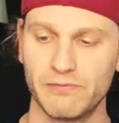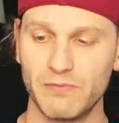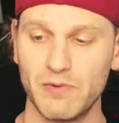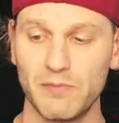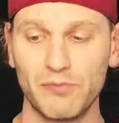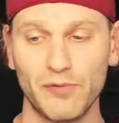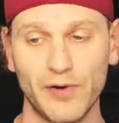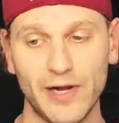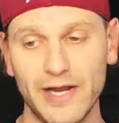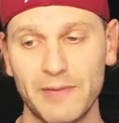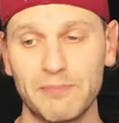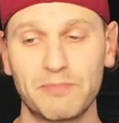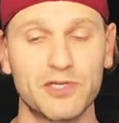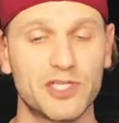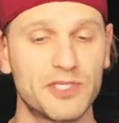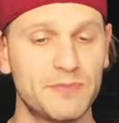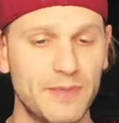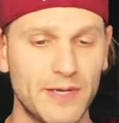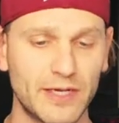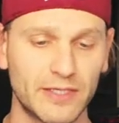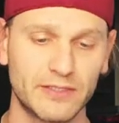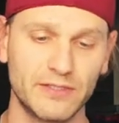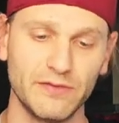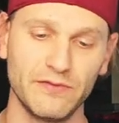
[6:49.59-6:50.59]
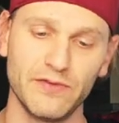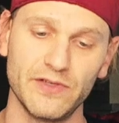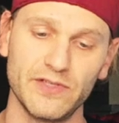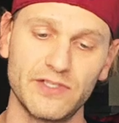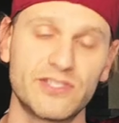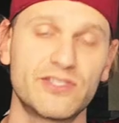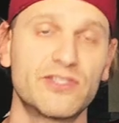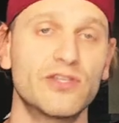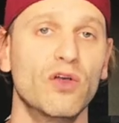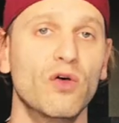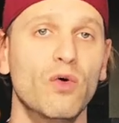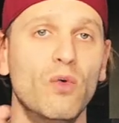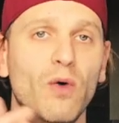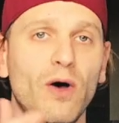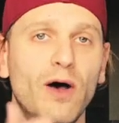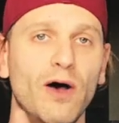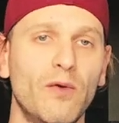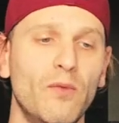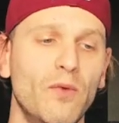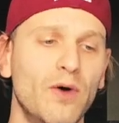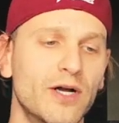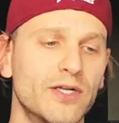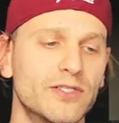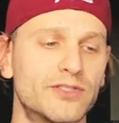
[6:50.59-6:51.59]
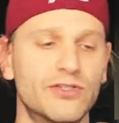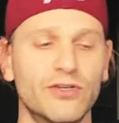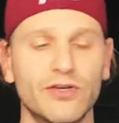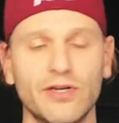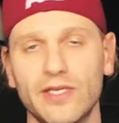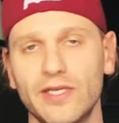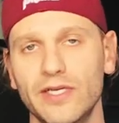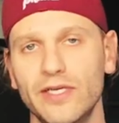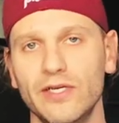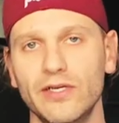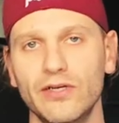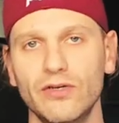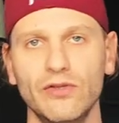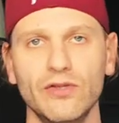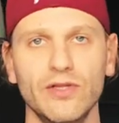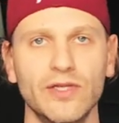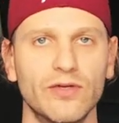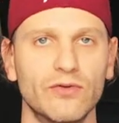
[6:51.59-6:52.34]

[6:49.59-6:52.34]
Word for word: From a brand perspective, it's still Wawa, Turkey Hill,